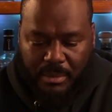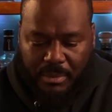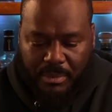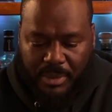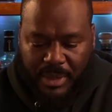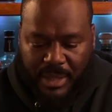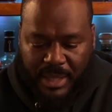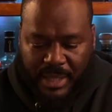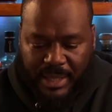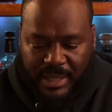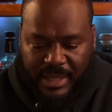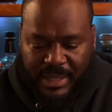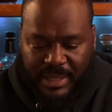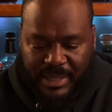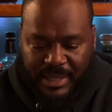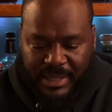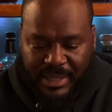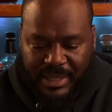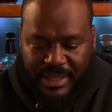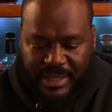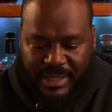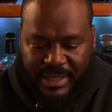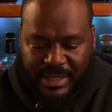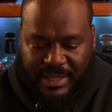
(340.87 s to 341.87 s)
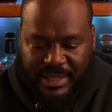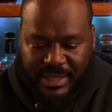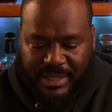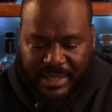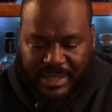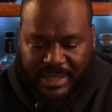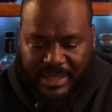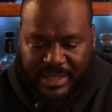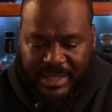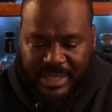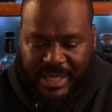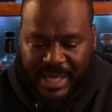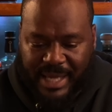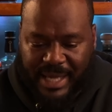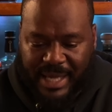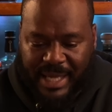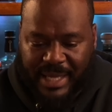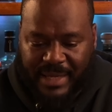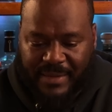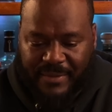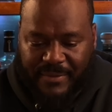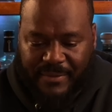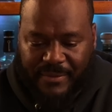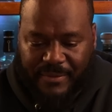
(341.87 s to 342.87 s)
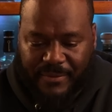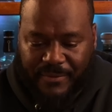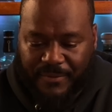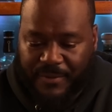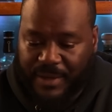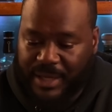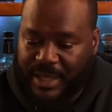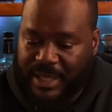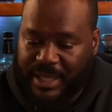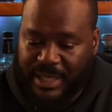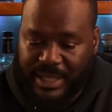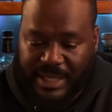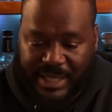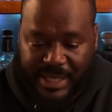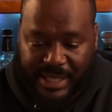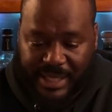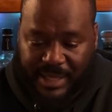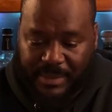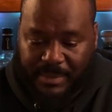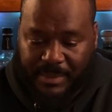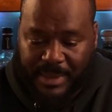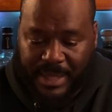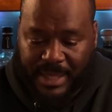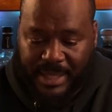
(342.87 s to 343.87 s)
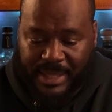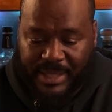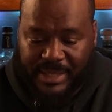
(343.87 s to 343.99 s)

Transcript: but this is a dead freaking heat, man.